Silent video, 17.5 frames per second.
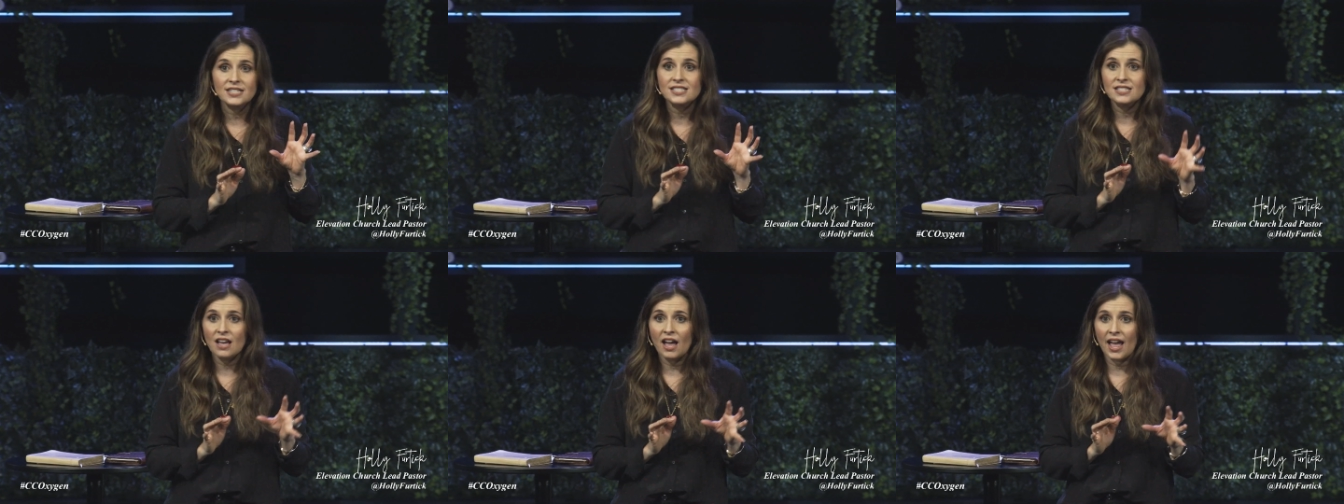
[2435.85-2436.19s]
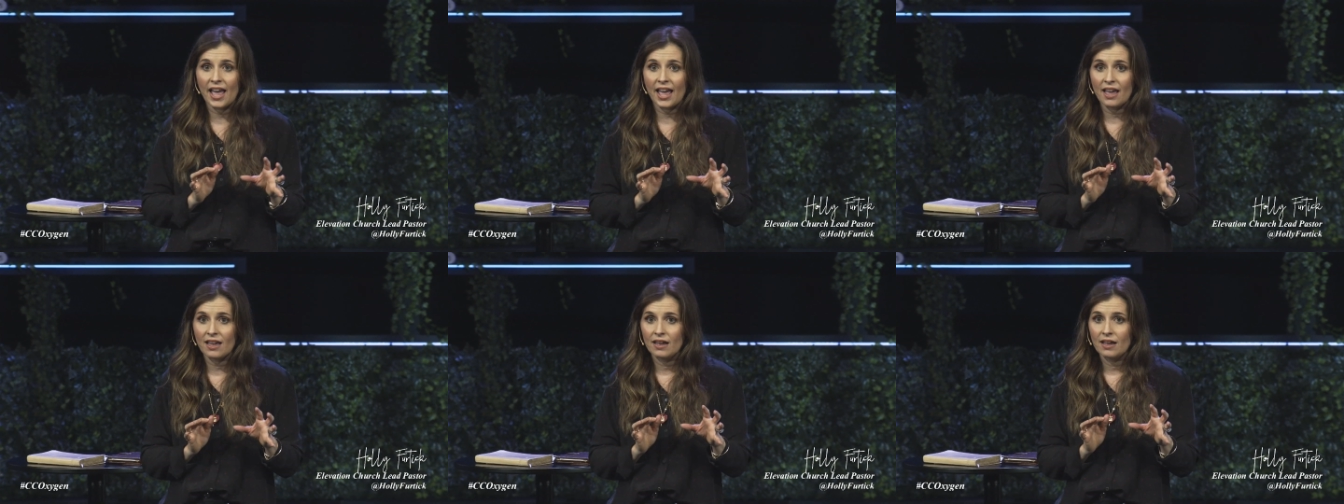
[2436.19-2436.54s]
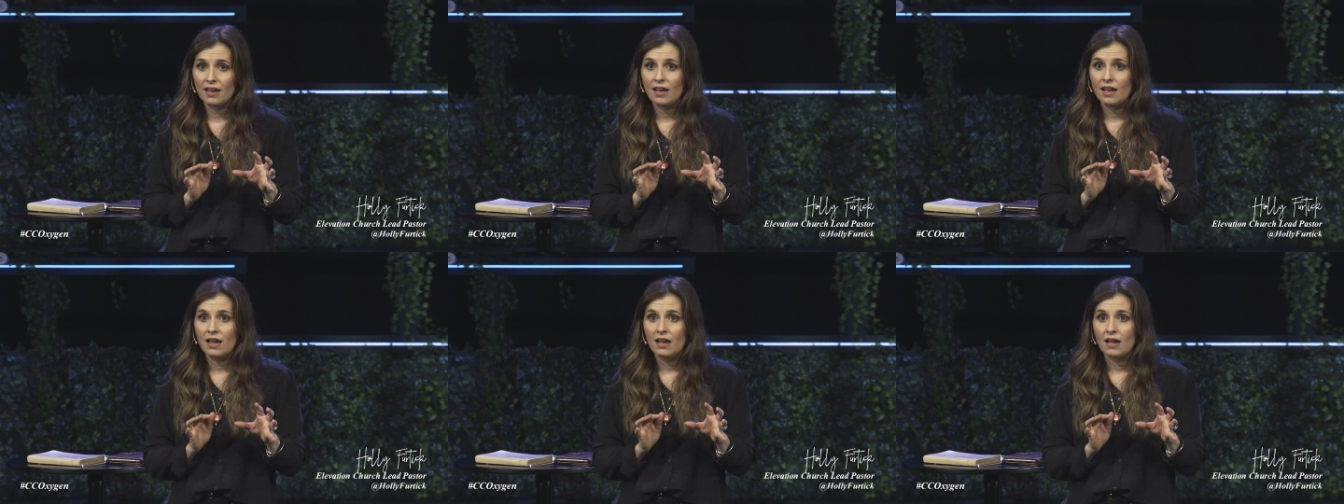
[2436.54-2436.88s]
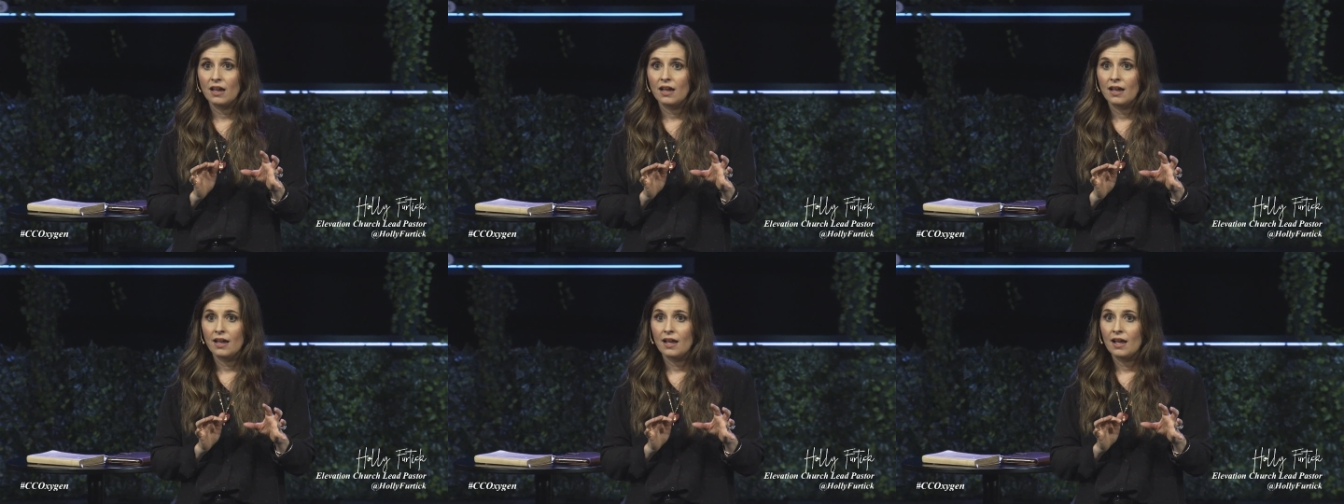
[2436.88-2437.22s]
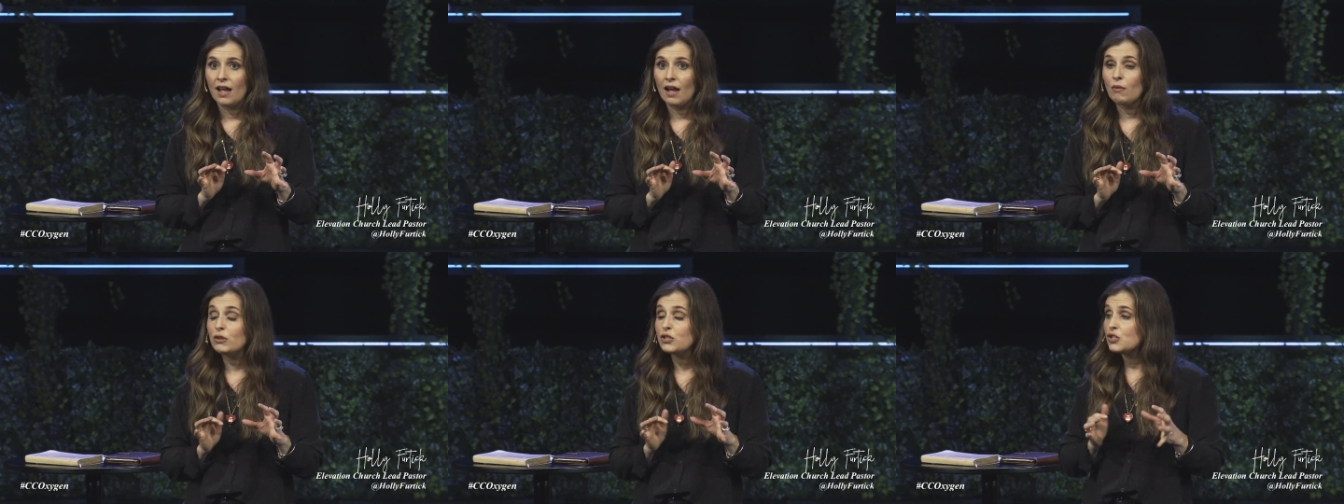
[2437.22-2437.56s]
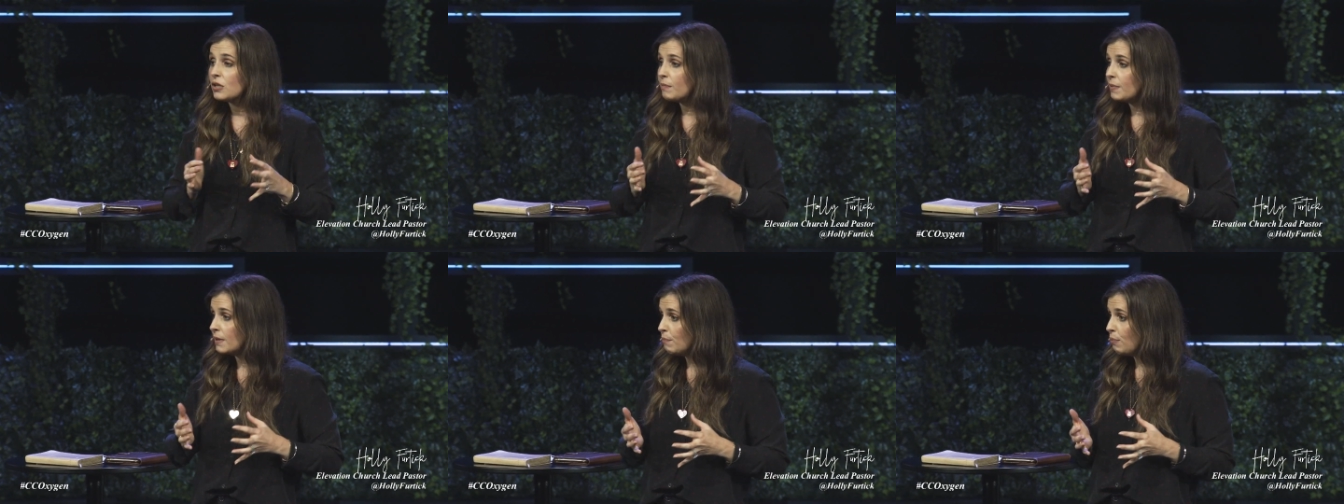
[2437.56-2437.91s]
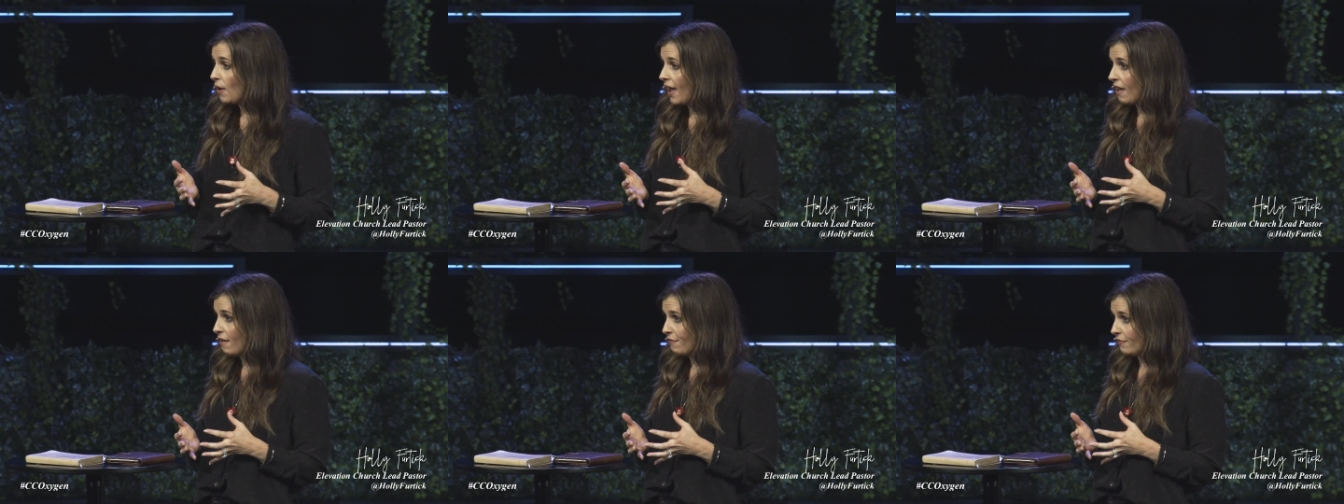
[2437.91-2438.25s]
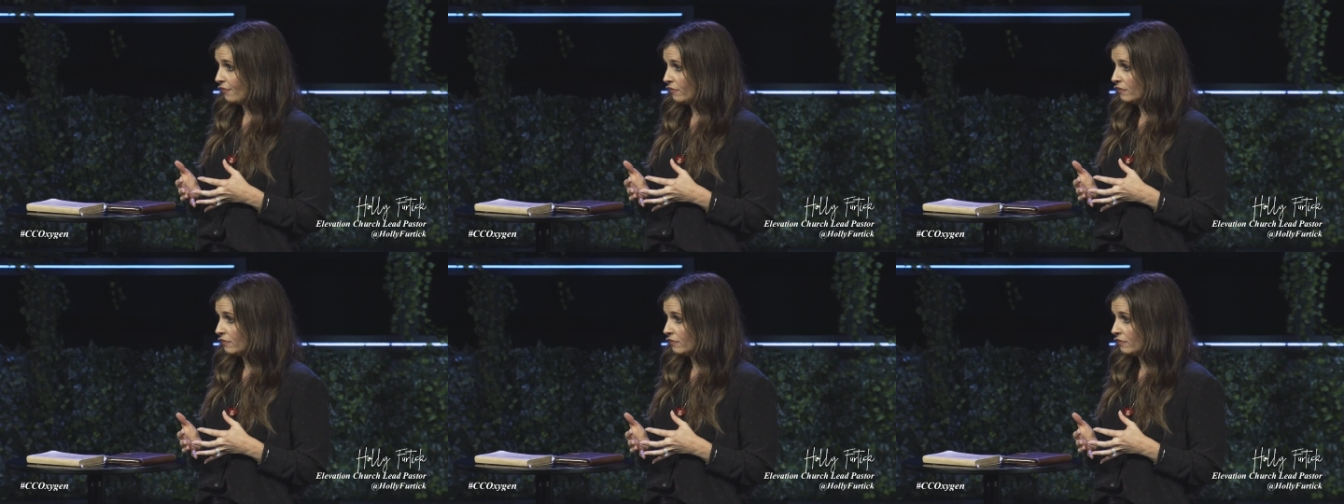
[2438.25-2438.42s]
say, I want you to be brave.